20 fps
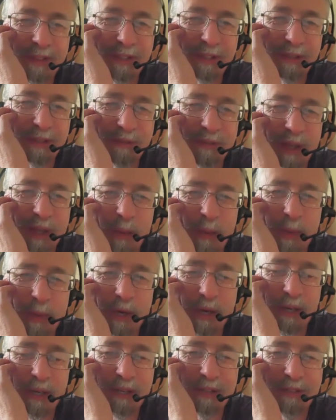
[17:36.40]
fell
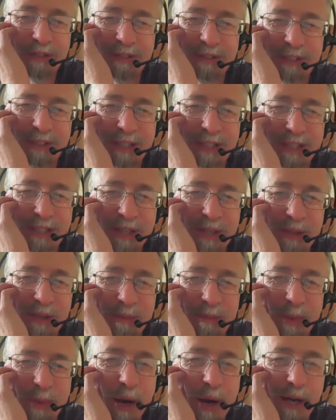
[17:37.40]
apart in its own
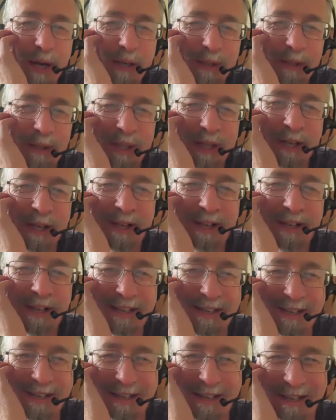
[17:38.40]
bile.
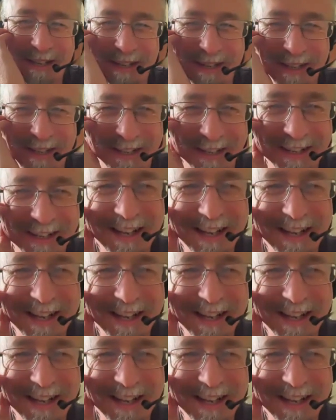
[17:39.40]
And,